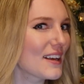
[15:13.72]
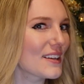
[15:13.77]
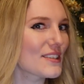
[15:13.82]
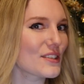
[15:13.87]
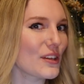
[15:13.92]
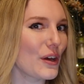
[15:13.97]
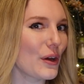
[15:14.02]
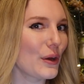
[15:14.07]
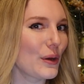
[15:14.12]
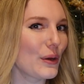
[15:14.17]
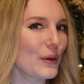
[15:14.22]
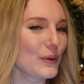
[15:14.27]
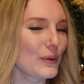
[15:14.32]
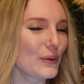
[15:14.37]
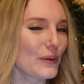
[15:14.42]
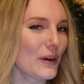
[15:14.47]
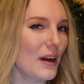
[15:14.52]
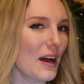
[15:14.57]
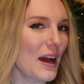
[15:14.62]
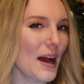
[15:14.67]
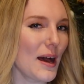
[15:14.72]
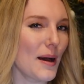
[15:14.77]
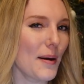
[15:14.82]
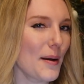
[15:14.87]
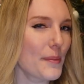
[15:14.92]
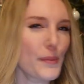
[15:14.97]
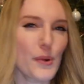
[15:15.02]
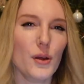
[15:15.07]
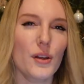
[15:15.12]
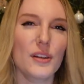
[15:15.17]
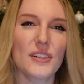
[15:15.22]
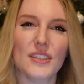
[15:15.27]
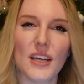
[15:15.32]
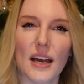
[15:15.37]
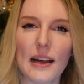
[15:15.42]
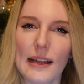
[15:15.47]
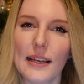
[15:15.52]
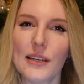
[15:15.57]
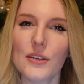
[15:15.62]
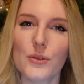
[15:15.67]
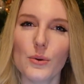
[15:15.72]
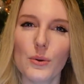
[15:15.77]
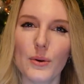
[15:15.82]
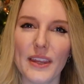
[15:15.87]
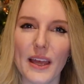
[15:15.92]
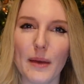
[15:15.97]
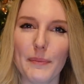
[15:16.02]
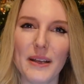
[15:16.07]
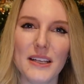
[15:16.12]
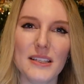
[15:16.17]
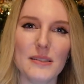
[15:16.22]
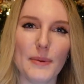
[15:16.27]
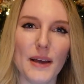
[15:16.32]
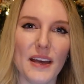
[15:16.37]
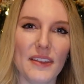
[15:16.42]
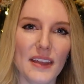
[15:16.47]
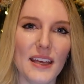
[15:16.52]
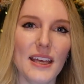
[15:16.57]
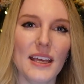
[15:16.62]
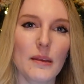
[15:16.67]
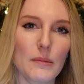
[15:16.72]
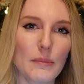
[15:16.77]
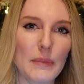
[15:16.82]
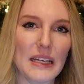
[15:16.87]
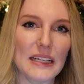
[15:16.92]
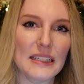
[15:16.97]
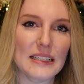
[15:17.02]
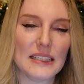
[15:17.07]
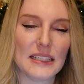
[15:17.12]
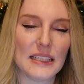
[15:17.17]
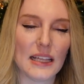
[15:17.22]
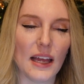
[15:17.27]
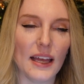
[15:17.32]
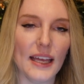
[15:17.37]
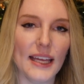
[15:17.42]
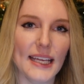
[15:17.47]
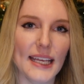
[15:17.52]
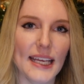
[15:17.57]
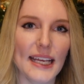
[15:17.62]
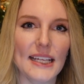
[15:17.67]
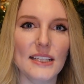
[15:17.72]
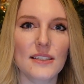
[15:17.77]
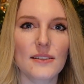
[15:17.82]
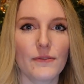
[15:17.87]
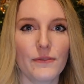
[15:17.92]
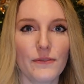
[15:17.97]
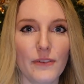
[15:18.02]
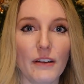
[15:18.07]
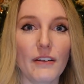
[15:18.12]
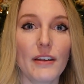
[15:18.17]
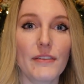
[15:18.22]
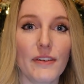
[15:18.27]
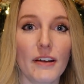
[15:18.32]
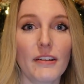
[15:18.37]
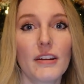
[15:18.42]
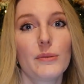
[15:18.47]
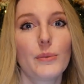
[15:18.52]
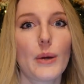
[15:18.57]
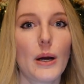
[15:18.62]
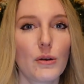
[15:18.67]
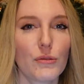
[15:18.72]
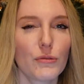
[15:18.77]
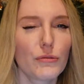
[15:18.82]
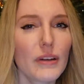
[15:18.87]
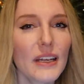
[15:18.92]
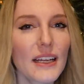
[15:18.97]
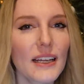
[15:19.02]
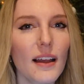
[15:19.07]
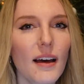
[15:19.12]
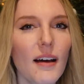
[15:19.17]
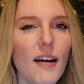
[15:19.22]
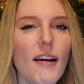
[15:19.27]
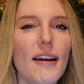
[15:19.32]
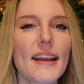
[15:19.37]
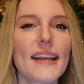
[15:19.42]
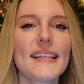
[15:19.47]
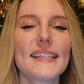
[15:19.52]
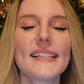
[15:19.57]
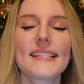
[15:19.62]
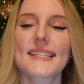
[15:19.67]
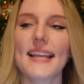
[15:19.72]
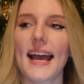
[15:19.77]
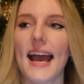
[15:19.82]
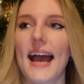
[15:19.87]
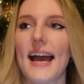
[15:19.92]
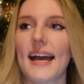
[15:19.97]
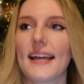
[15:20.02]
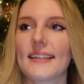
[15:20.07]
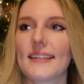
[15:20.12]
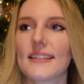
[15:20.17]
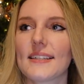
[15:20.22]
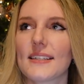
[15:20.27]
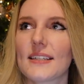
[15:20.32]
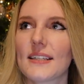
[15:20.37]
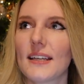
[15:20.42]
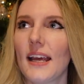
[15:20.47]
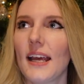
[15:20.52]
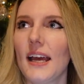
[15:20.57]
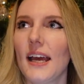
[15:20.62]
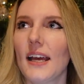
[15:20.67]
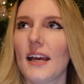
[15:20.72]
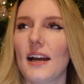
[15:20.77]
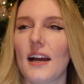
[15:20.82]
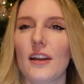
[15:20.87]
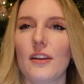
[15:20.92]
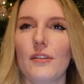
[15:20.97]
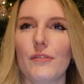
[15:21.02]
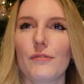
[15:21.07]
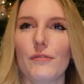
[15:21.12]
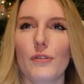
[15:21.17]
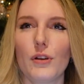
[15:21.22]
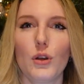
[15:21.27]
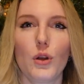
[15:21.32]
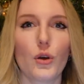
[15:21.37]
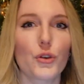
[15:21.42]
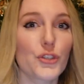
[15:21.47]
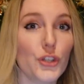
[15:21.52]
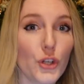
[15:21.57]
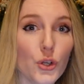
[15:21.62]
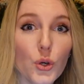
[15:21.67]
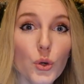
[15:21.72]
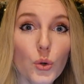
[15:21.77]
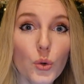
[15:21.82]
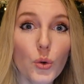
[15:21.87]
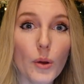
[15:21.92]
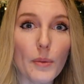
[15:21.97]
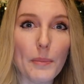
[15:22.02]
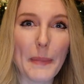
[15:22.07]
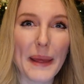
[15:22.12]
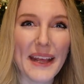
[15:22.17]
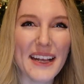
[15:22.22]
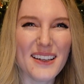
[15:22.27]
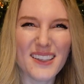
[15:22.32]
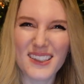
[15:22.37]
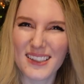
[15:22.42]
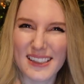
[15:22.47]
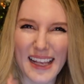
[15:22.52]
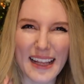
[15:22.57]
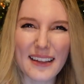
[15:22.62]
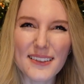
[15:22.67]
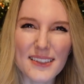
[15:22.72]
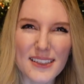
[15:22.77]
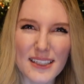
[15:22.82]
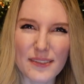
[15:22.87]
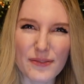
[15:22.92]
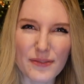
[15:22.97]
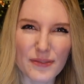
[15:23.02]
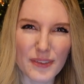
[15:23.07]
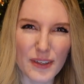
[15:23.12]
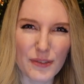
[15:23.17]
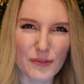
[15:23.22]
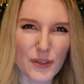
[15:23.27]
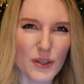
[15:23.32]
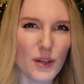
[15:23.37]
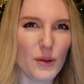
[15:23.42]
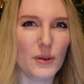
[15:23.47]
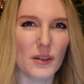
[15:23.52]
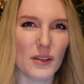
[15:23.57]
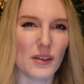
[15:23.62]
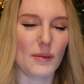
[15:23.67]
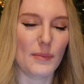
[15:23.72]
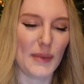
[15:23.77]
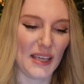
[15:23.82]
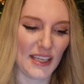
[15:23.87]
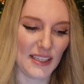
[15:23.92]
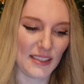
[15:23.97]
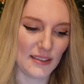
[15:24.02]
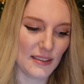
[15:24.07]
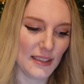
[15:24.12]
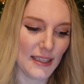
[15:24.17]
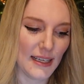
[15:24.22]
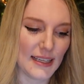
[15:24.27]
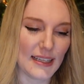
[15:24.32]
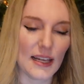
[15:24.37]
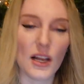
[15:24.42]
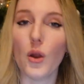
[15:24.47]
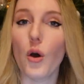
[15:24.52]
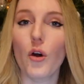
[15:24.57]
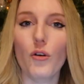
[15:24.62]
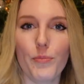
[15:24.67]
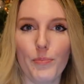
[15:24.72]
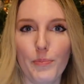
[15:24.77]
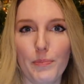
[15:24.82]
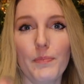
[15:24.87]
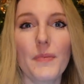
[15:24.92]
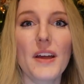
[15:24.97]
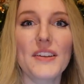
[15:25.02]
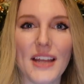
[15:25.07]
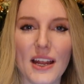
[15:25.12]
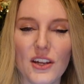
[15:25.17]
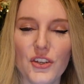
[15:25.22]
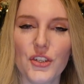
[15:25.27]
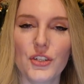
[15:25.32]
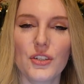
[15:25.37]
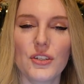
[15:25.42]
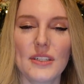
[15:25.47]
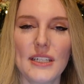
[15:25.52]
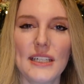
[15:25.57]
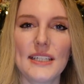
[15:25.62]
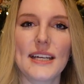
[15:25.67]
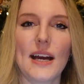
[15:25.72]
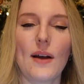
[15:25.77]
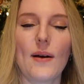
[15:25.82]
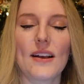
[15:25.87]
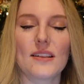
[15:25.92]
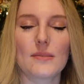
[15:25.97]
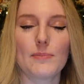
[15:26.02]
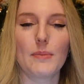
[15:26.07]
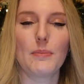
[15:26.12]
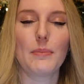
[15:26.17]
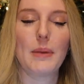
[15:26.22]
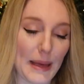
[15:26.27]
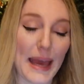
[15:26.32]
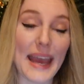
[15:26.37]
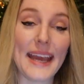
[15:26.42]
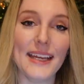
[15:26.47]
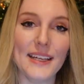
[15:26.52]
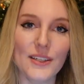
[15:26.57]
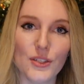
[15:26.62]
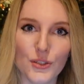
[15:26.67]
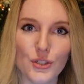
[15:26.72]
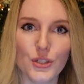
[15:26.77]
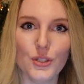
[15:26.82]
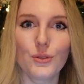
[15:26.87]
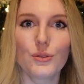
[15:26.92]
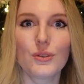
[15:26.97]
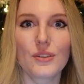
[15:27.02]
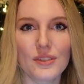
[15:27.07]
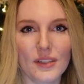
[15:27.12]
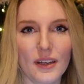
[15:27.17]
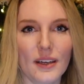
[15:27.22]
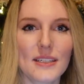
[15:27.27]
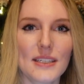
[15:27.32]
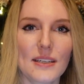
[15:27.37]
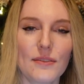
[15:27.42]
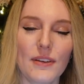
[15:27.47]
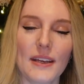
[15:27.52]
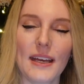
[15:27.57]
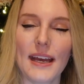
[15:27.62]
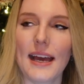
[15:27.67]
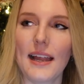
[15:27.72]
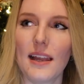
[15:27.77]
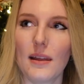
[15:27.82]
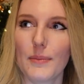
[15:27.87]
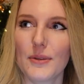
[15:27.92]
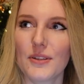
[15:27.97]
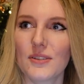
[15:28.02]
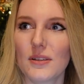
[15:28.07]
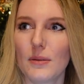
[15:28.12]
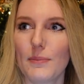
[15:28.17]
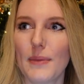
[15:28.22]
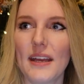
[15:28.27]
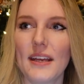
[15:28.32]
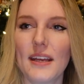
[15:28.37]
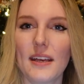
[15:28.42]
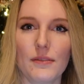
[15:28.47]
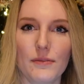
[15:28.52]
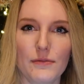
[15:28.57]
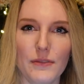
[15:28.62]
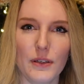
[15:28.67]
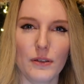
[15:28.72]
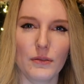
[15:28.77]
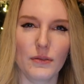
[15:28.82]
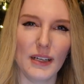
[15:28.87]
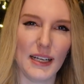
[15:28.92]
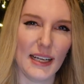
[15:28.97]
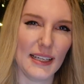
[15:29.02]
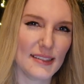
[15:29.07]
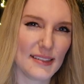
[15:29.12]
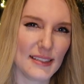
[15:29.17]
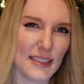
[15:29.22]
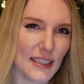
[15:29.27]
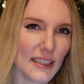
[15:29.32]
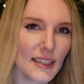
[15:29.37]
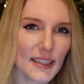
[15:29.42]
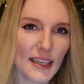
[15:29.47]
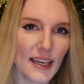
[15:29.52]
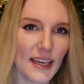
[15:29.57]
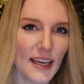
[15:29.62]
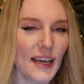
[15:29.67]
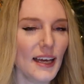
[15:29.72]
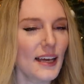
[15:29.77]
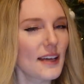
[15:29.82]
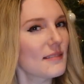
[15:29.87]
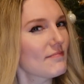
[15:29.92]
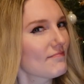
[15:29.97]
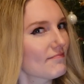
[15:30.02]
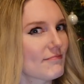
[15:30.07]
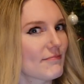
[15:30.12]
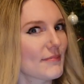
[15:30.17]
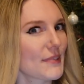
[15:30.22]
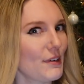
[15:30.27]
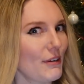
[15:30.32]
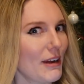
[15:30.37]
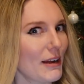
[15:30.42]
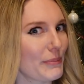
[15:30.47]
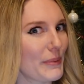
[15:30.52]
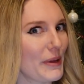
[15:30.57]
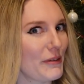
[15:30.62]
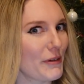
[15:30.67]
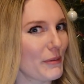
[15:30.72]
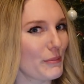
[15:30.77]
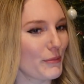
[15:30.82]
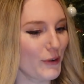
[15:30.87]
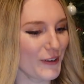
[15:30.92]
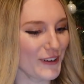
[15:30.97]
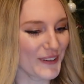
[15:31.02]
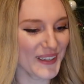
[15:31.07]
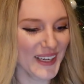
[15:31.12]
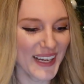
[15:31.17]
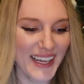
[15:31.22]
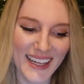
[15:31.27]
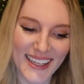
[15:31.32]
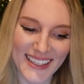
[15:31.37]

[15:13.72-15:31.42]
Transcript: so I'm not entirely sure what that means, but I think it means like it's very, very well realized and kind of logical and makes sense, if you know what I mean. A lot of attention to detail has been paid to the scientific elements to make it feel realistic. Correct me if I'm wrong.